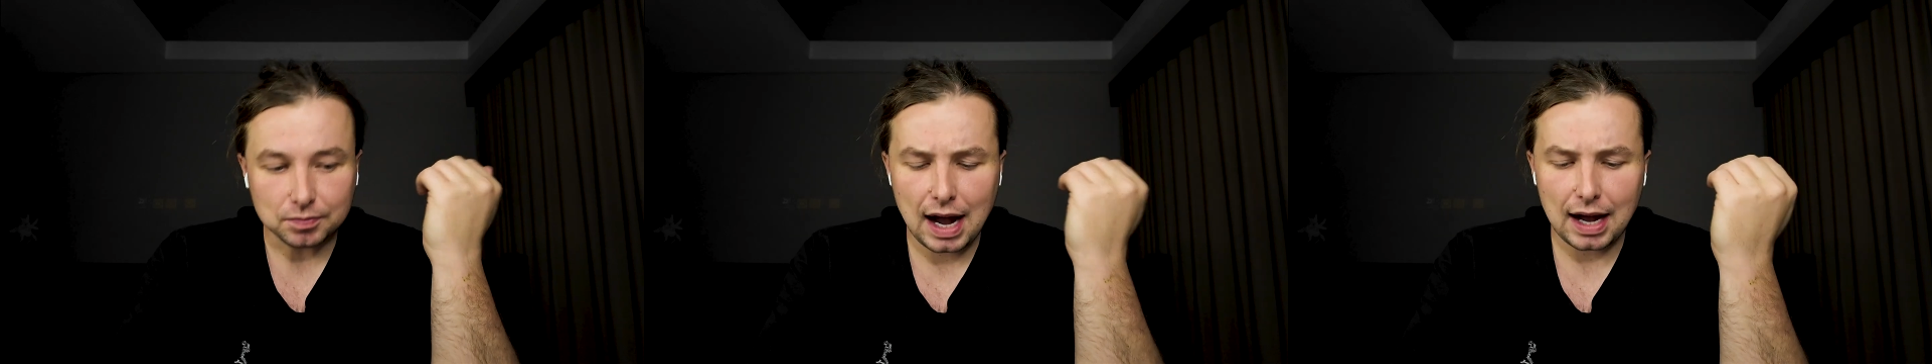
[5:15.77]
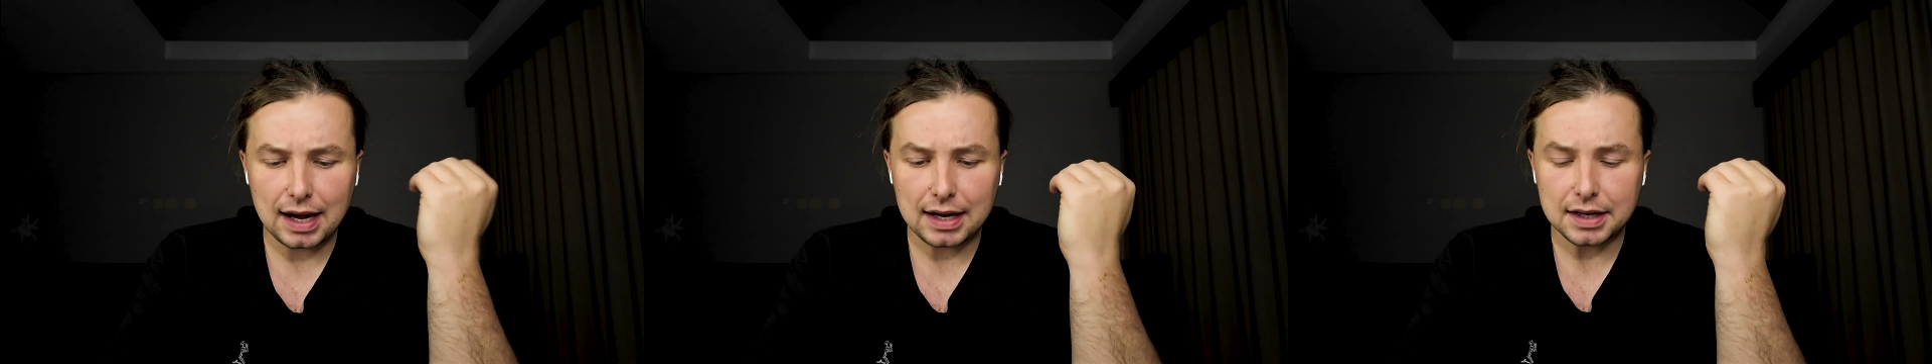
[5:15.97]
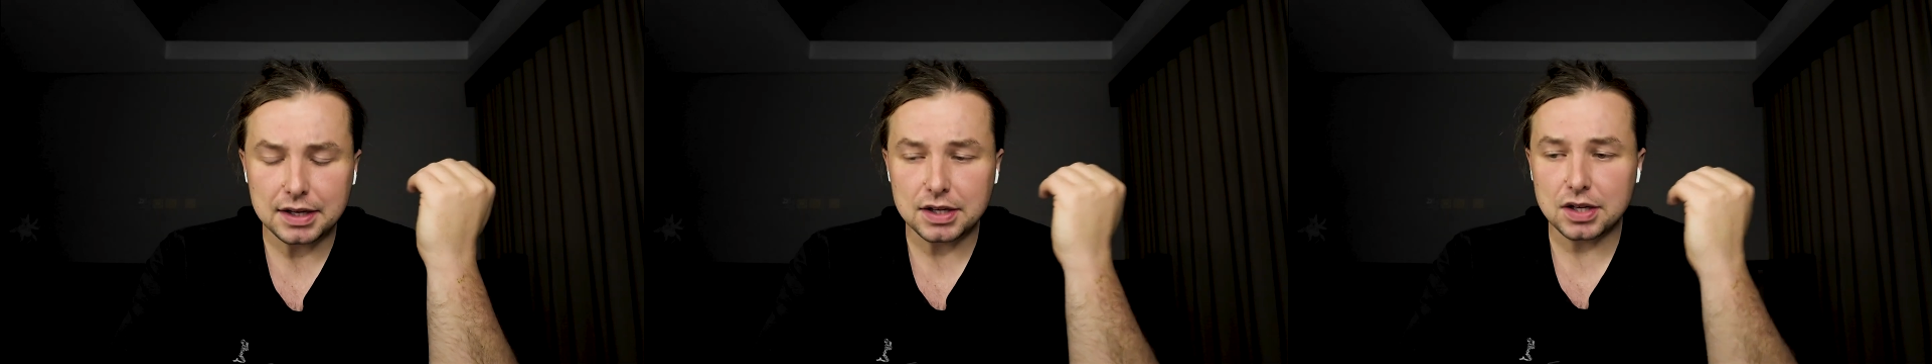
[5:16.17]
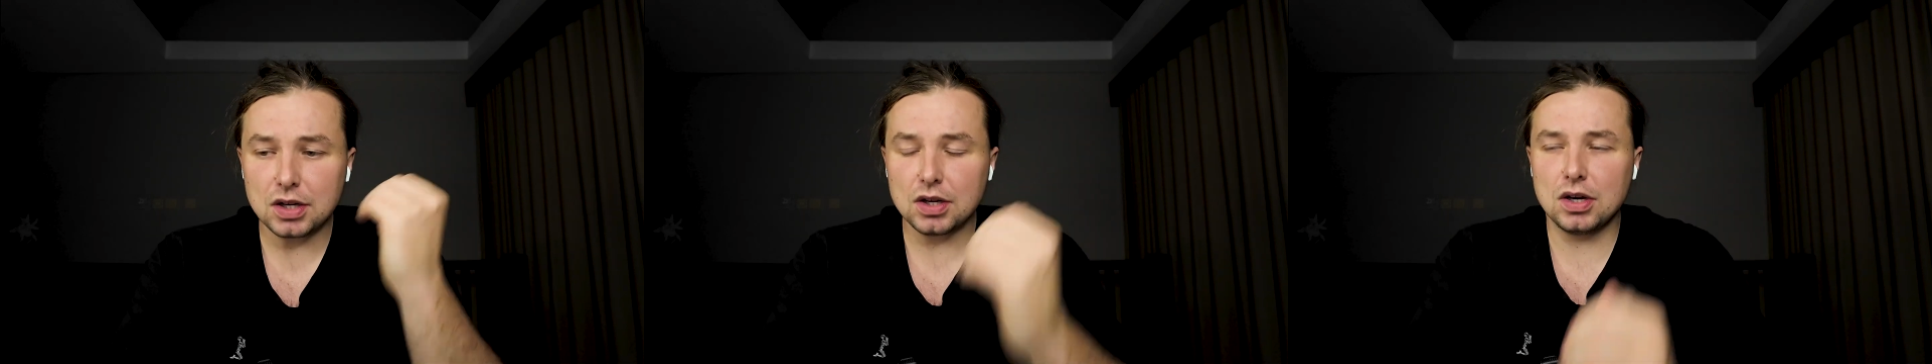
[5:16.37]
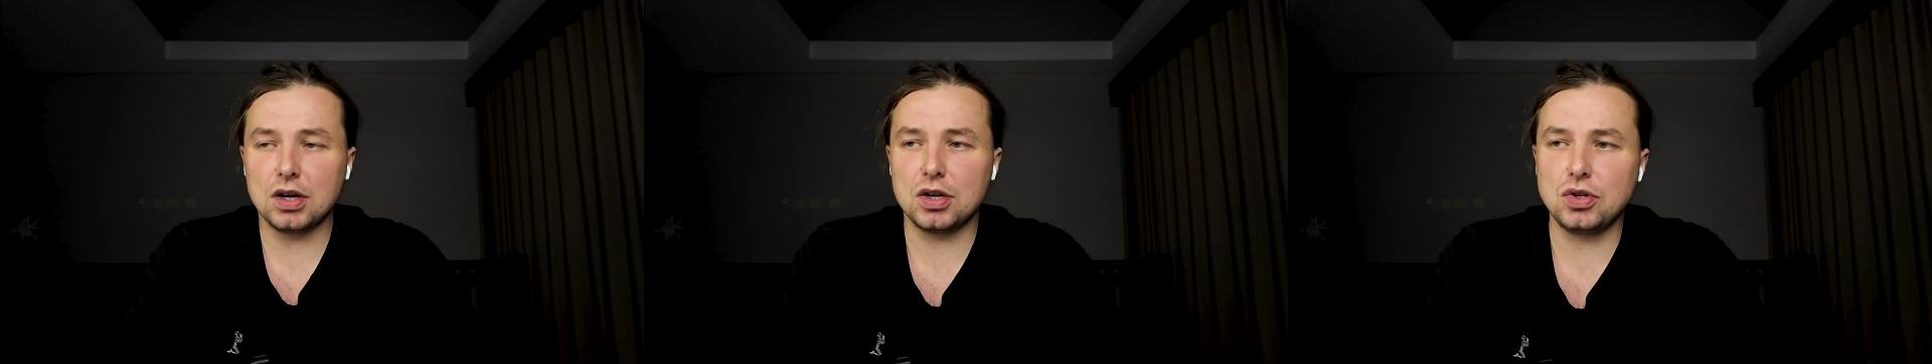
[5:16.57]
I
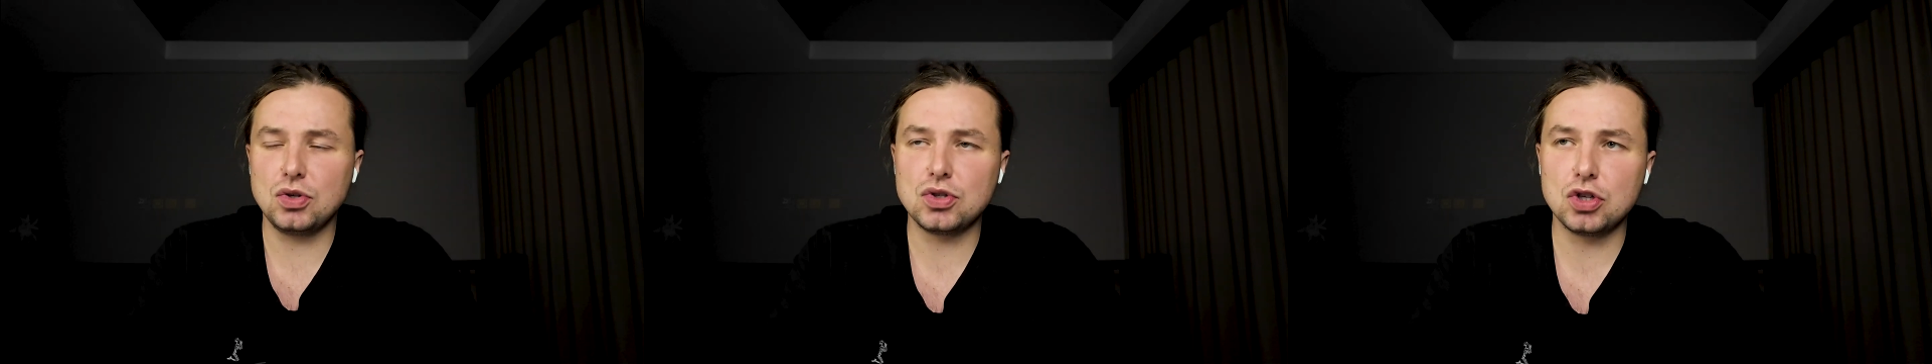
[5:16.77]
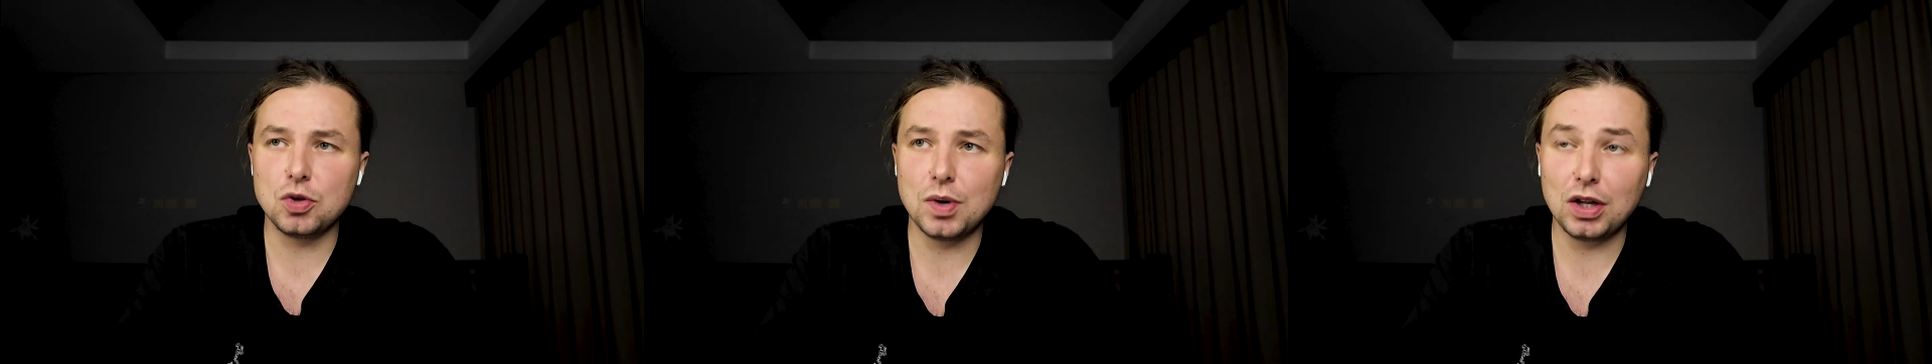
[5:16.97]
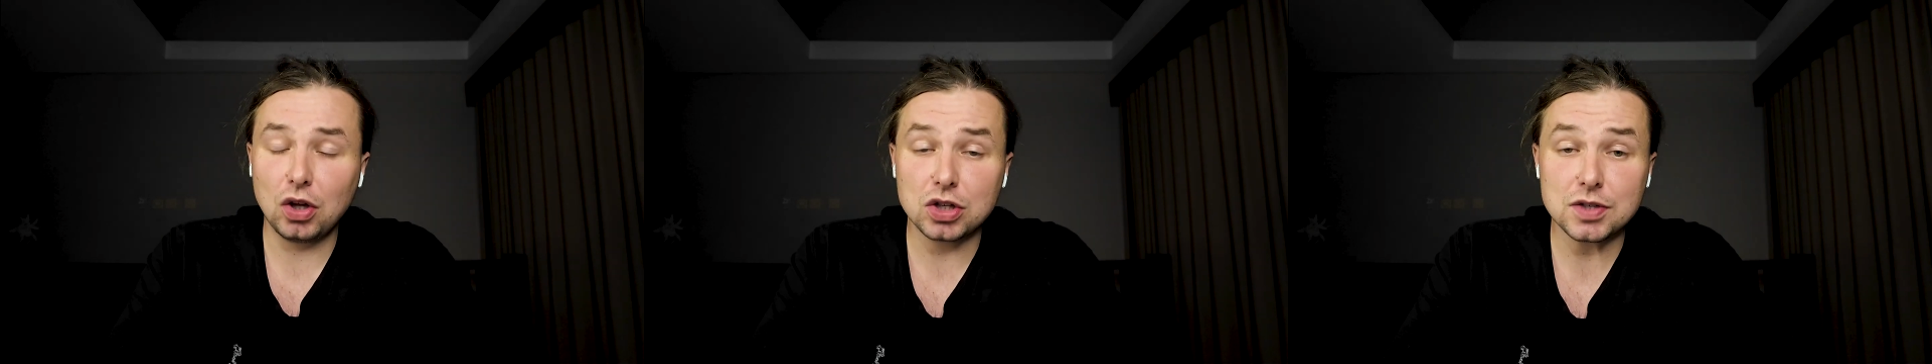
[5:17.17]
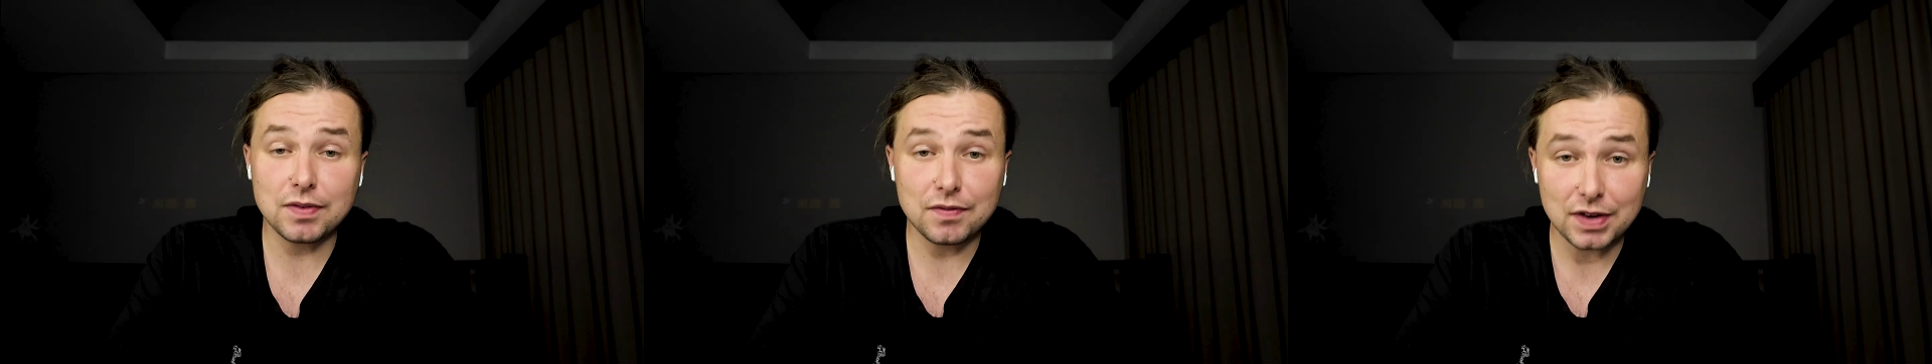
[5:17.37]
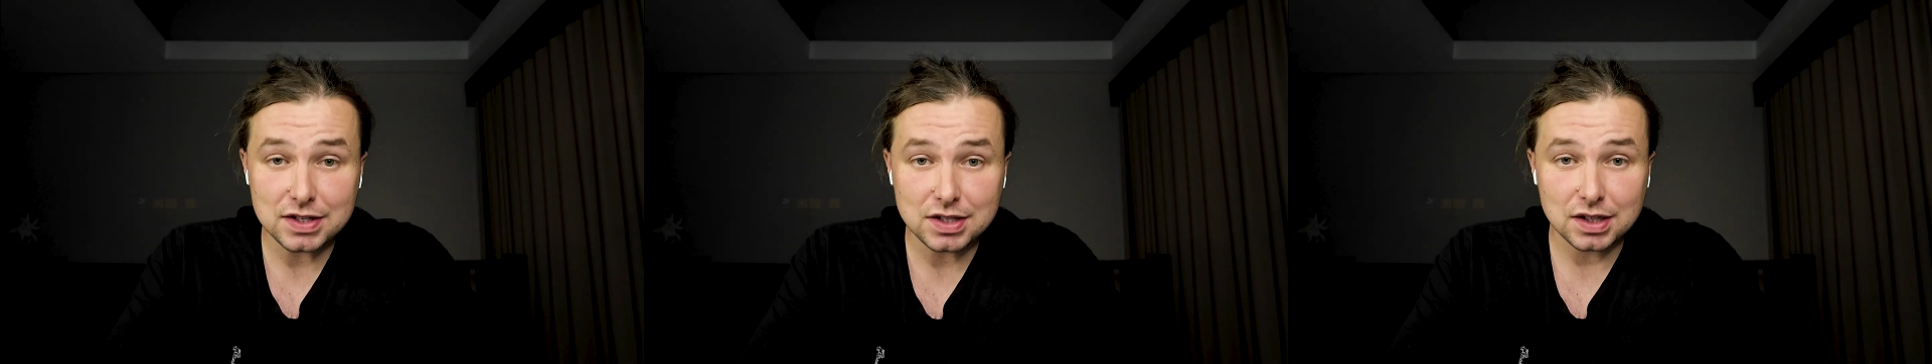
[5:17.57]
used to do a lot of
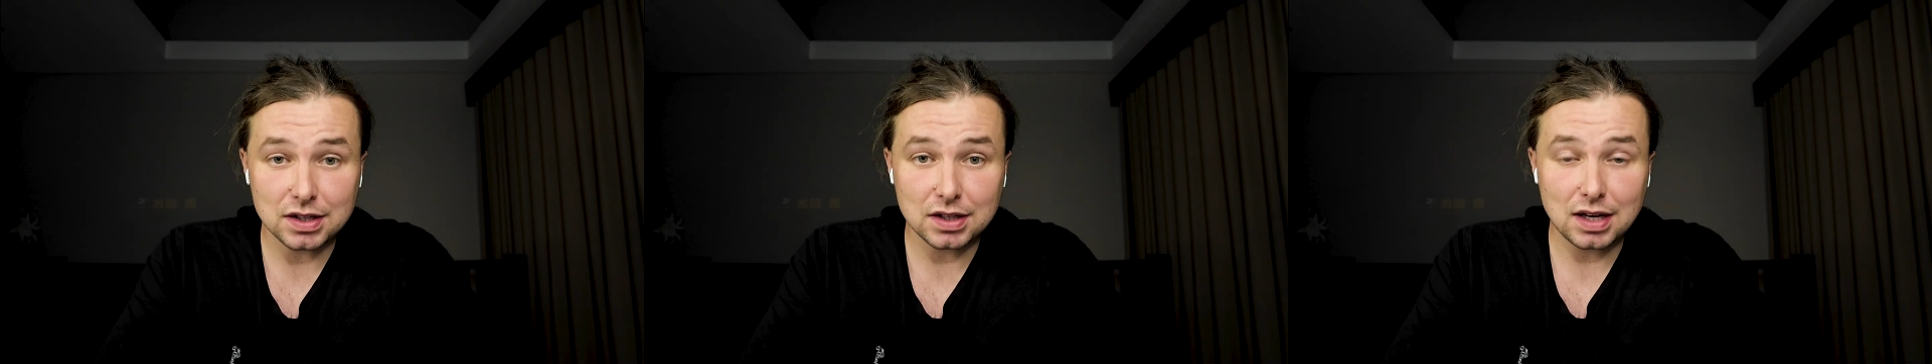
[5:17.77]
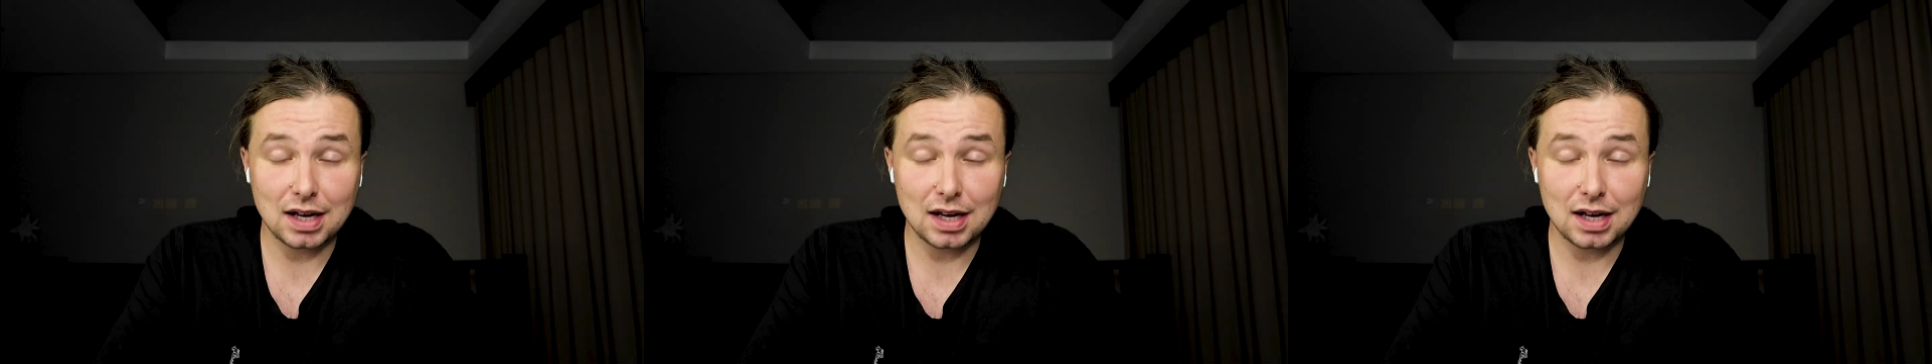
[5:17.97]
investing,